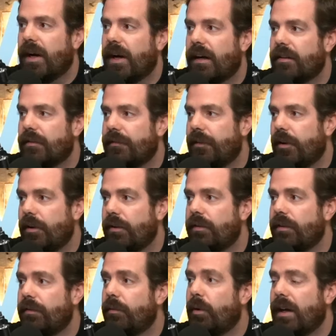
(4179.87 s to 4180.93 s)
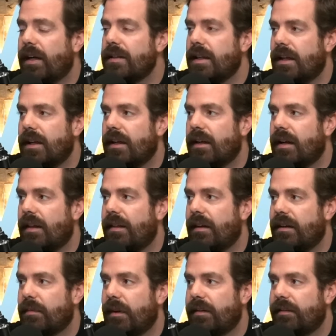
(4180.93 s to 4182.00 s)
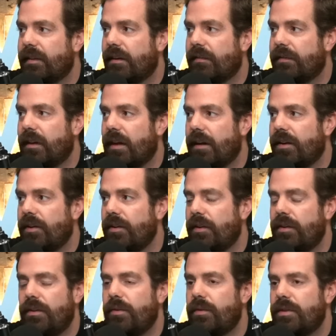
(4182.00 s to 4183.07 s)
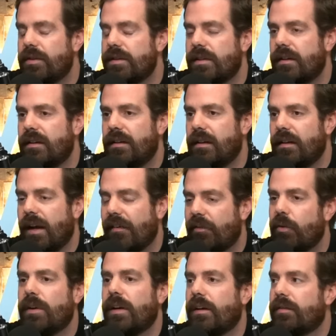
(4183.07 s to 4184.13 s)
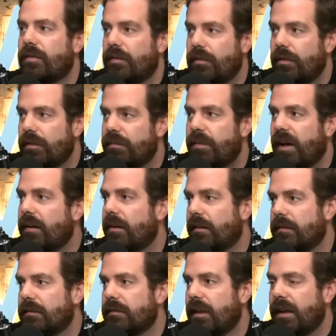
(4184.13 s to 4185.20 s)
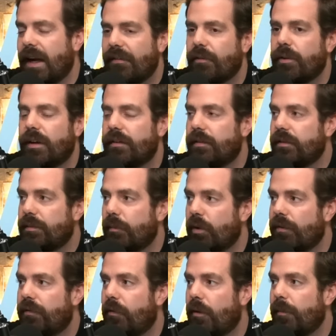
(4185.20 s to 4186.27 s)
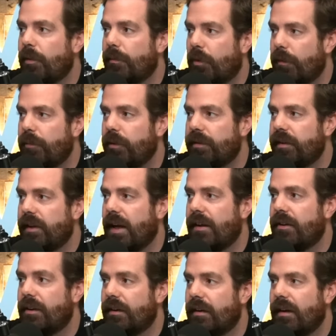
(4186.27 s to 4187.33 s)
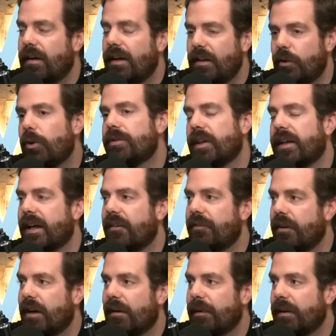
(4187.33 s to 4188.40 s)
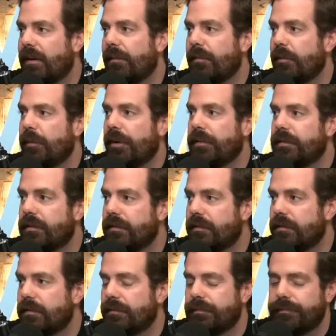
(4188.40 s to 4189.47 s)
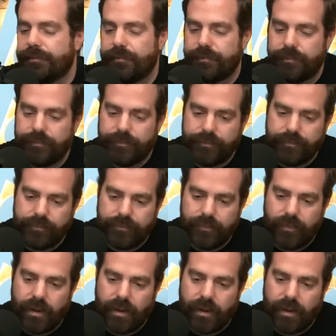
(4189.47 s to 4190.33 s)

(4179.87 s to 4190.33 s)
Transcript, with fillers: back at the photos of when I did it, and I think to myself, like, everyone else looked better. Yeah, like everyone else looked more formal, more put together. It looked like I forgot my cummerbund. Yeah. So